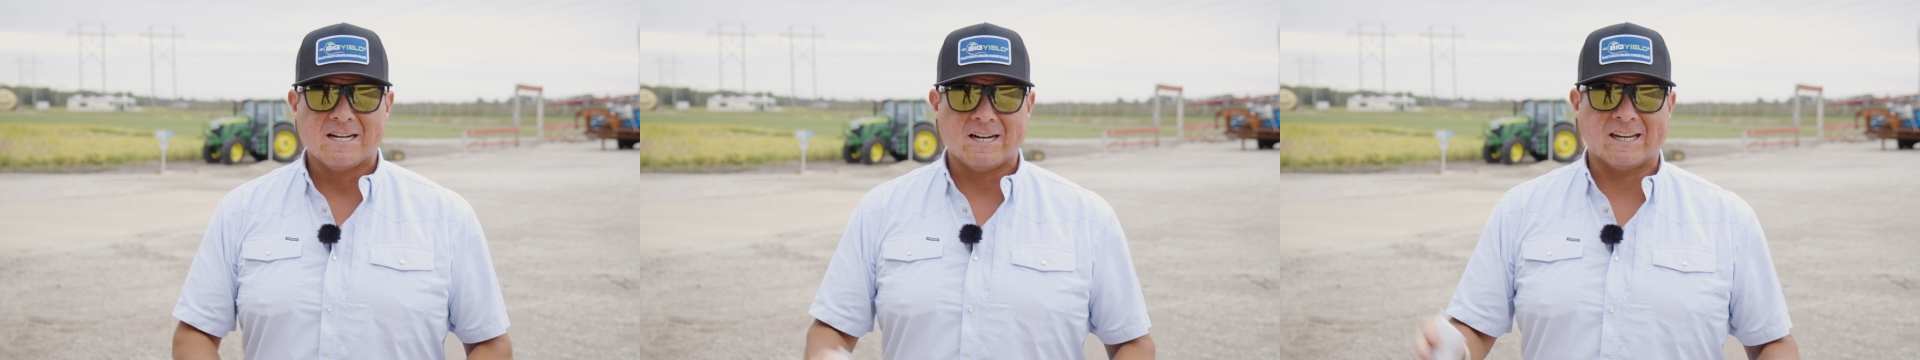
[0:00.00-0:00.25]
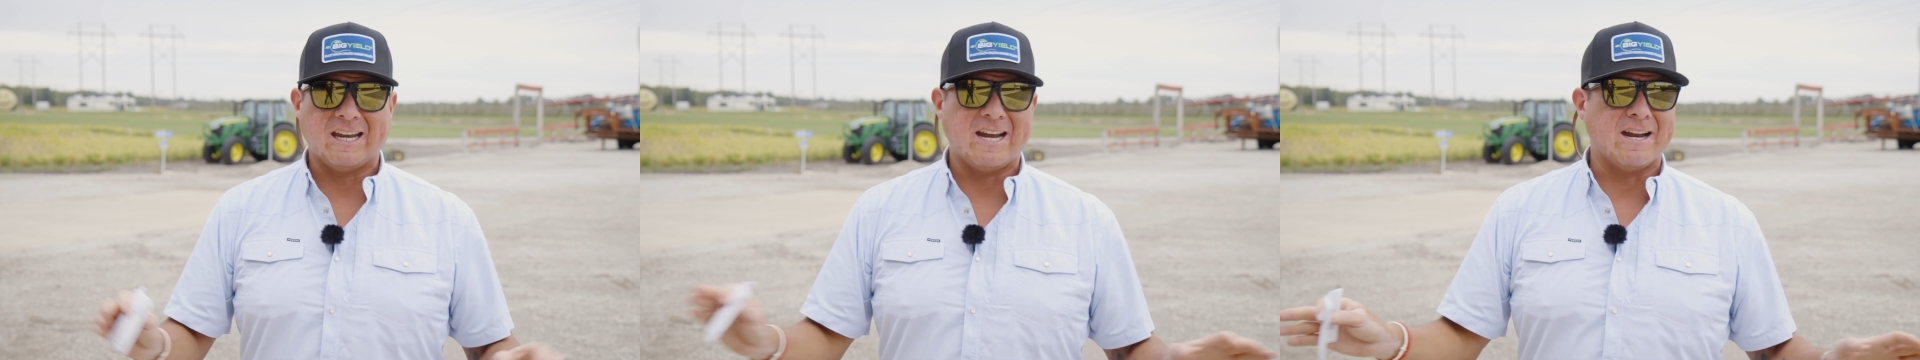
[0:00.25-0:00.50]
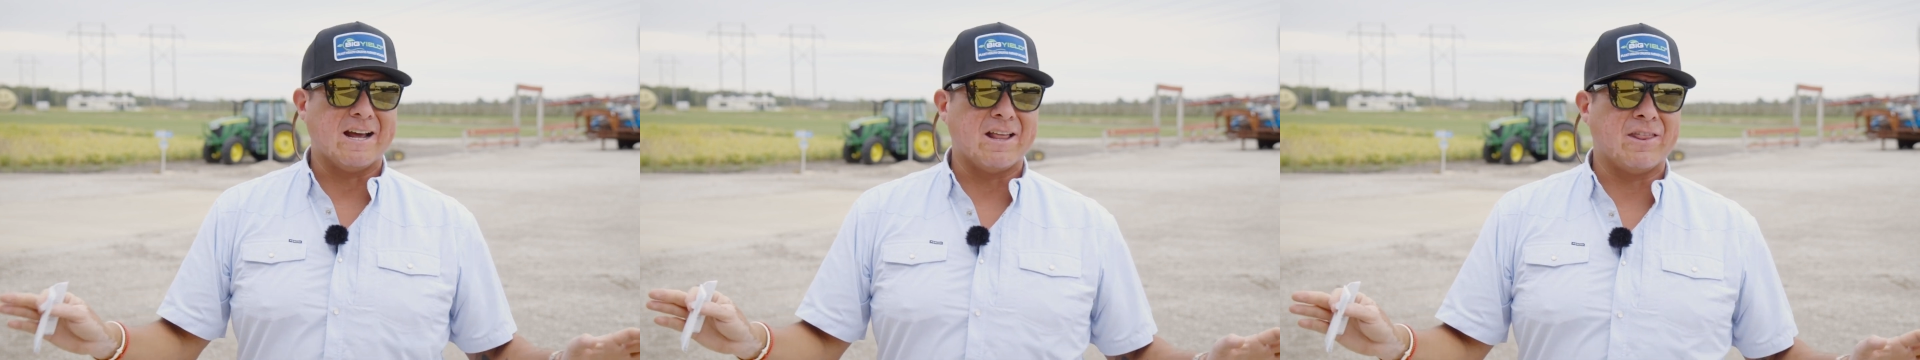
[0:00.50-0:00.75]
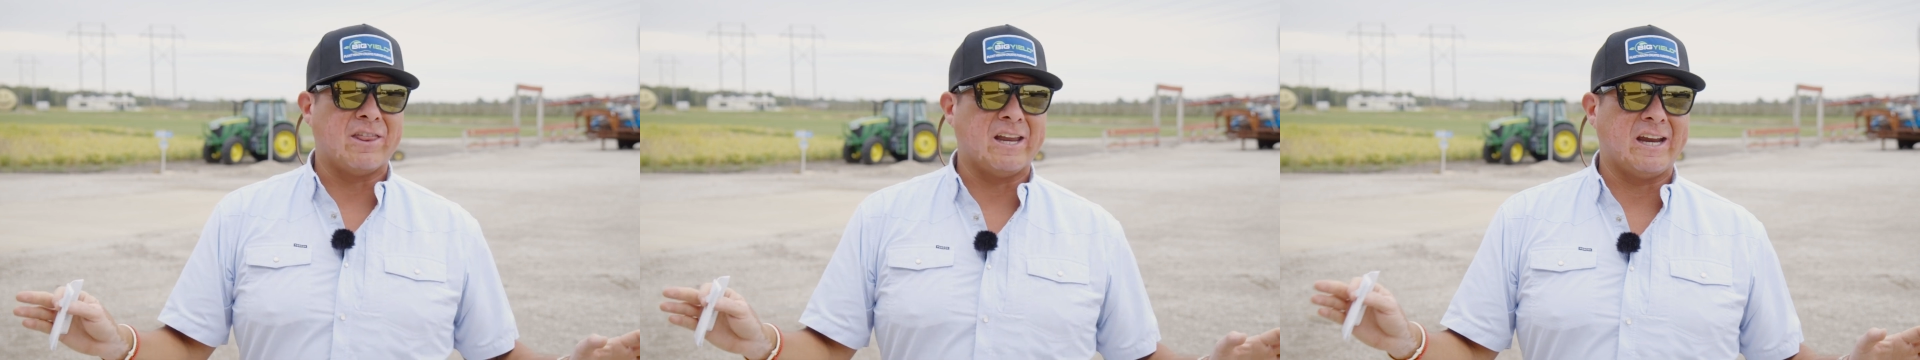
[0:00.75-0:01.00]
Again,
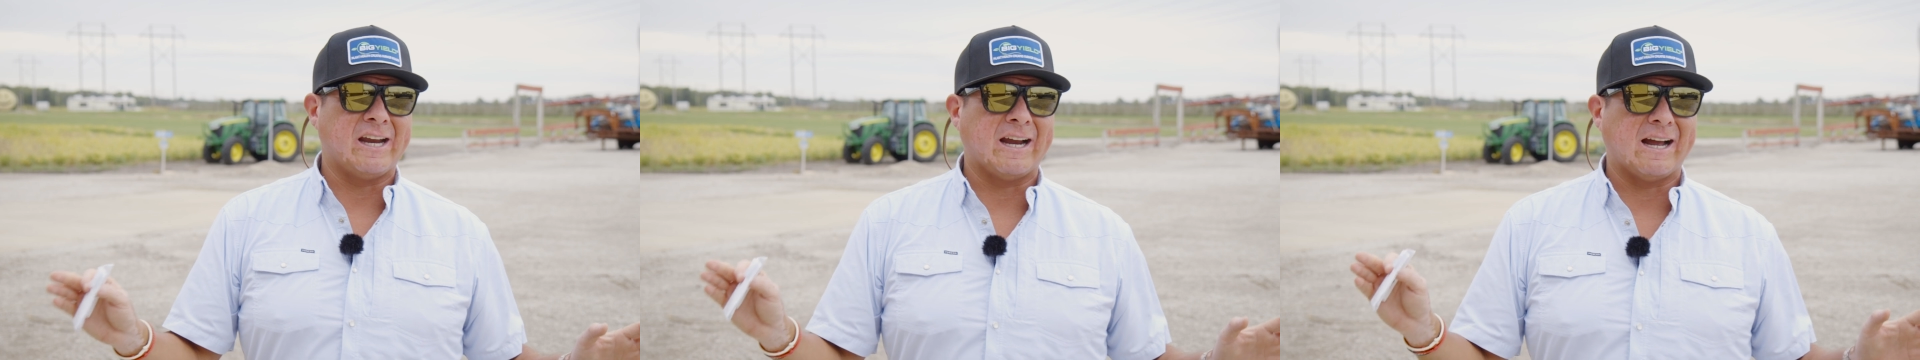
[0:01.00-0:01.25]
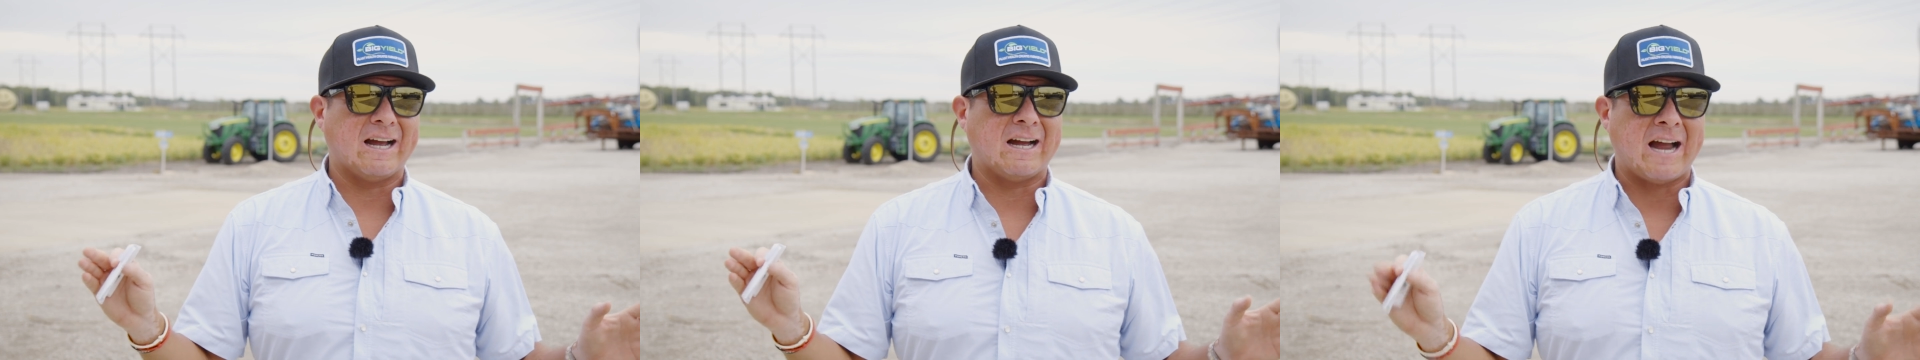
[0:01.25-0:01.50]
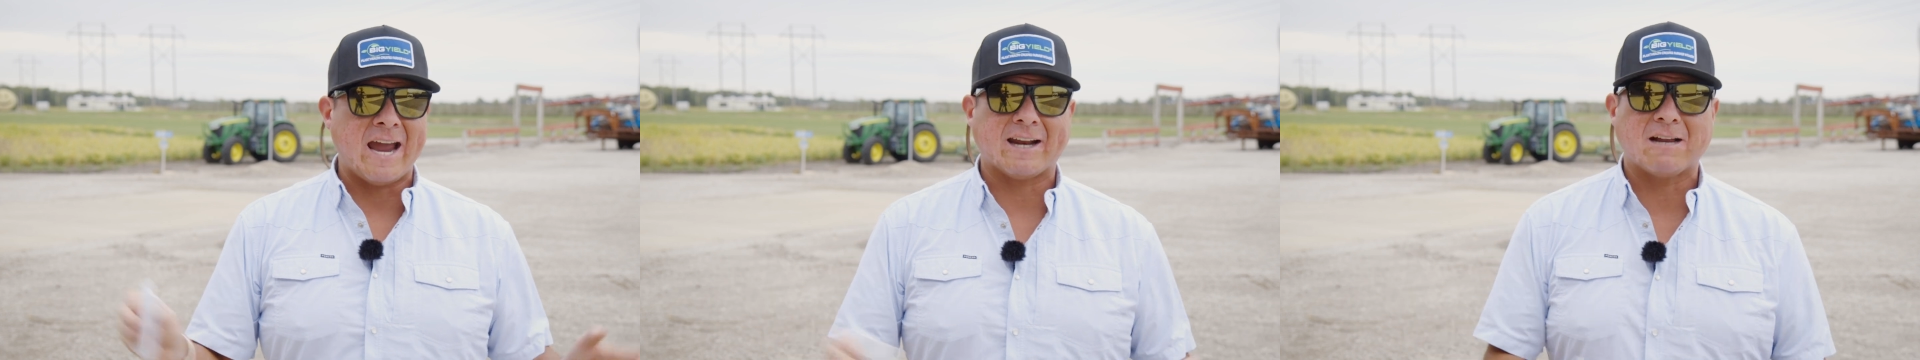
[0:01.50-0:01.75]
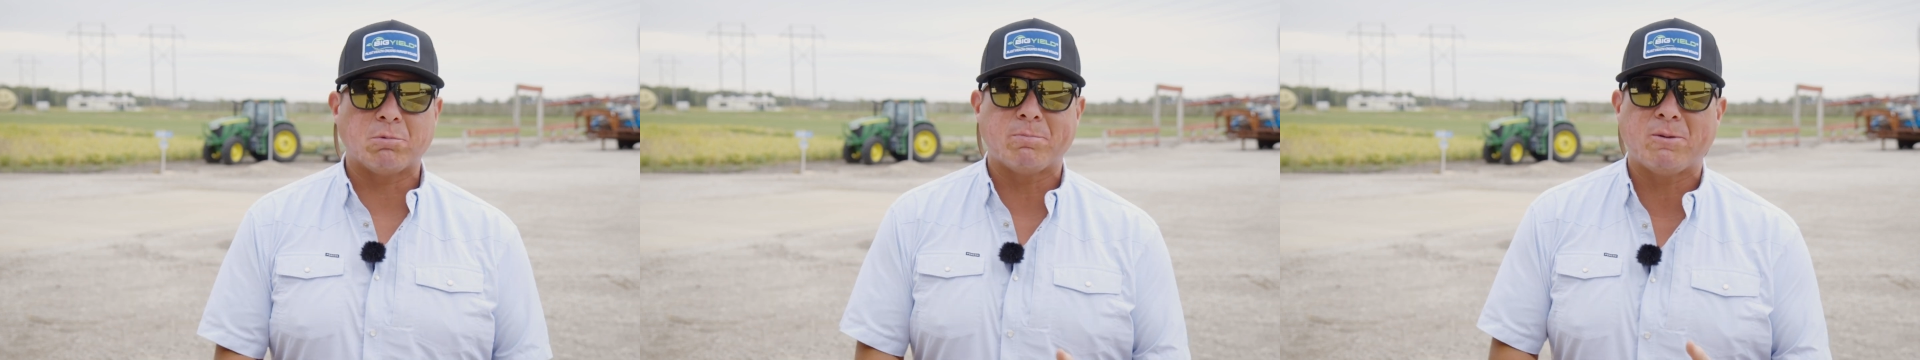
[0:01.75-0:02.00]
the I had a couple